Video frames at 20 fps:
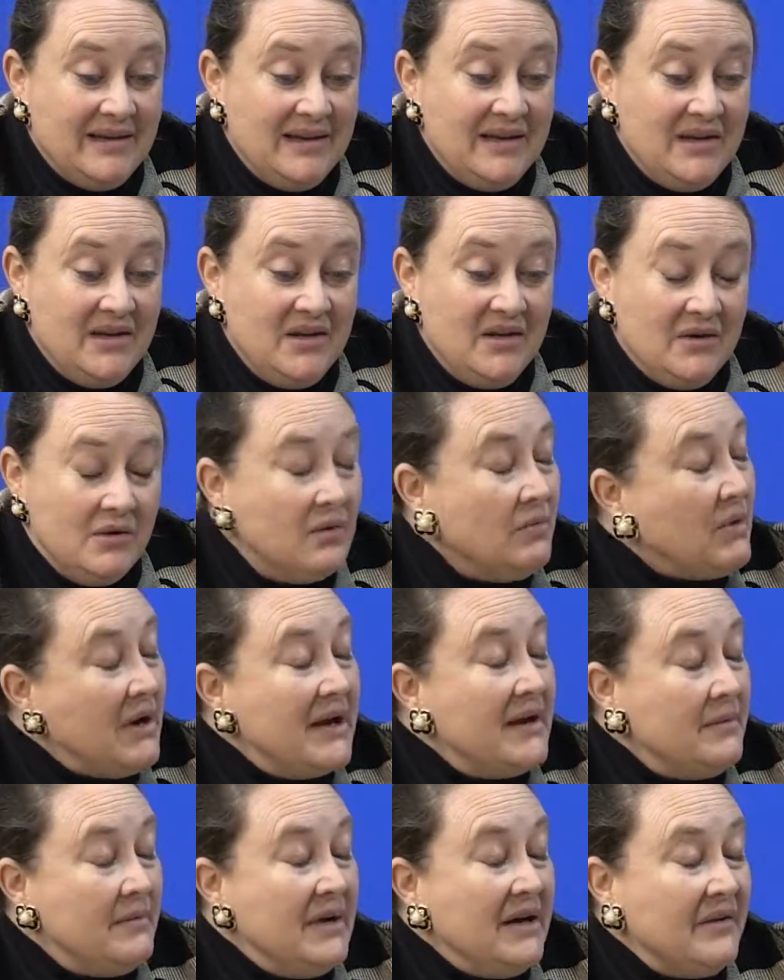you're right
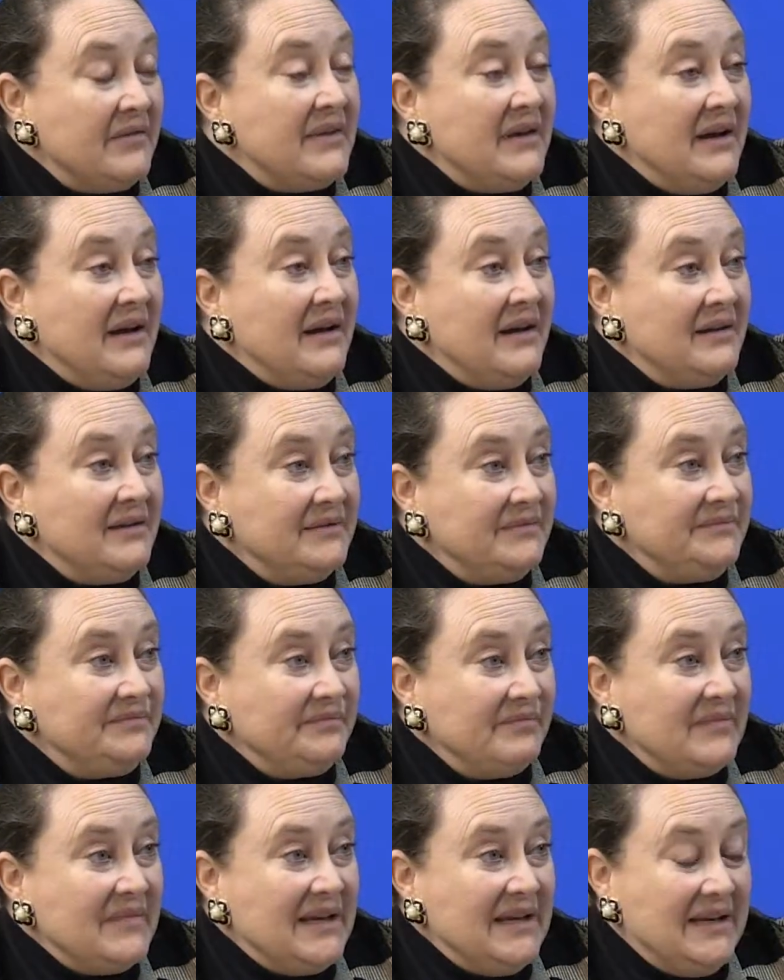about that.
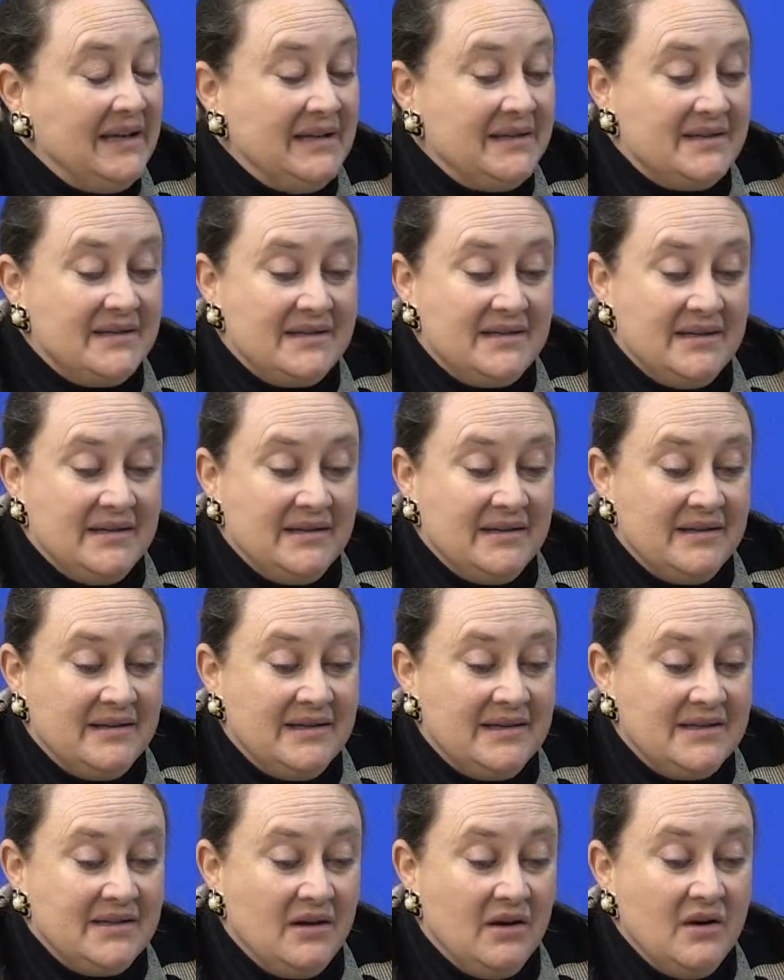It's
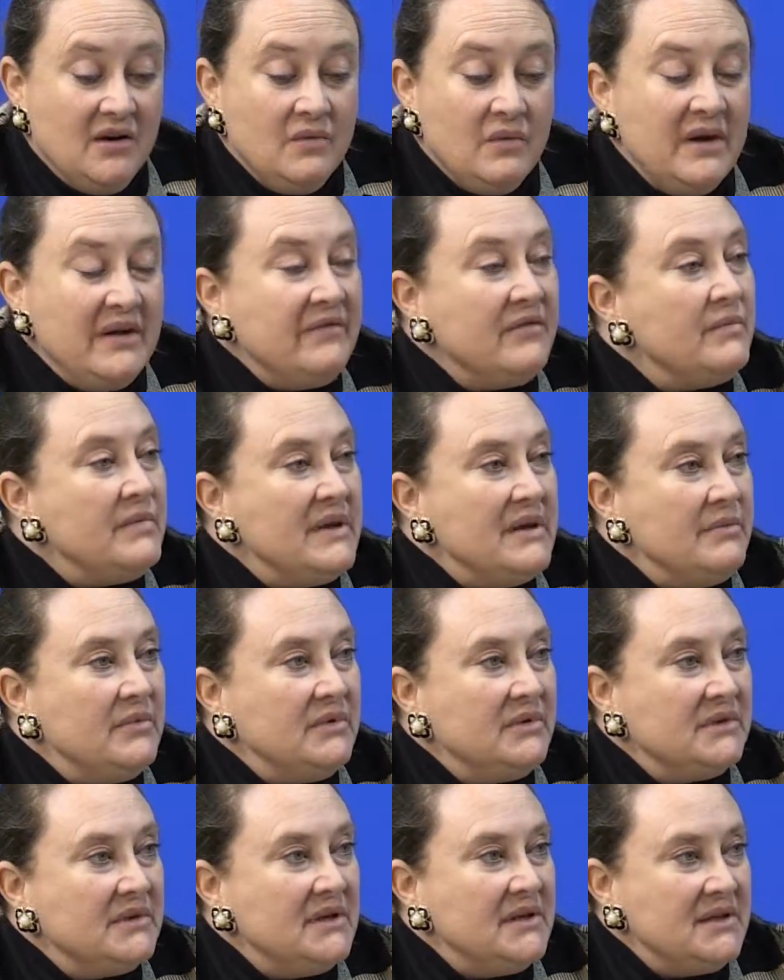a hard way for
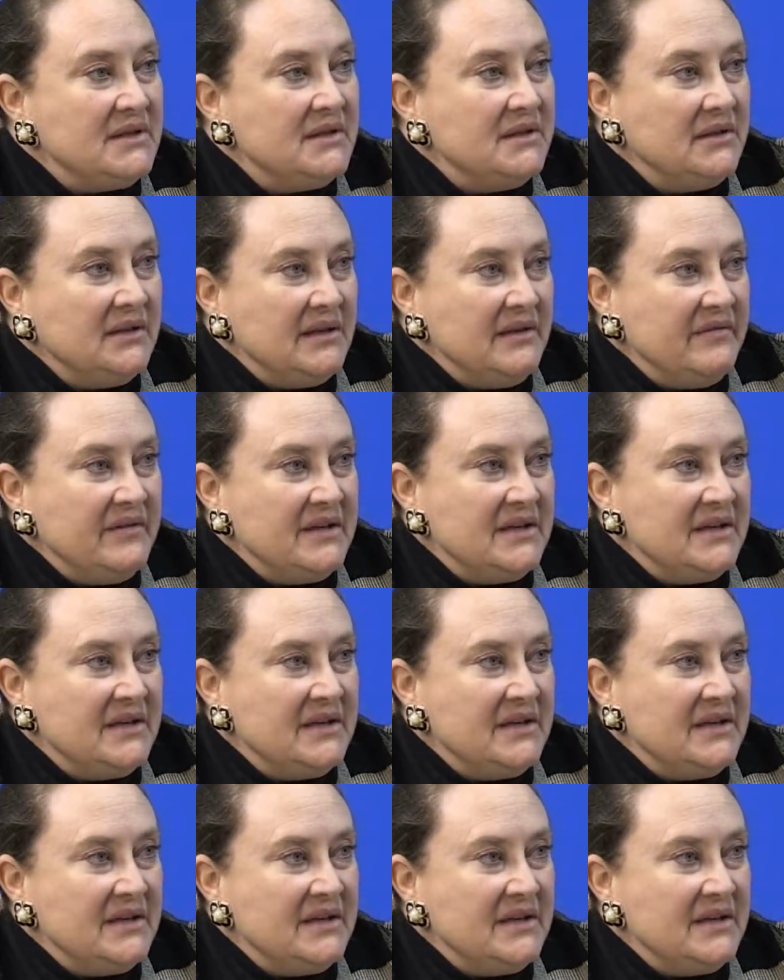people to live.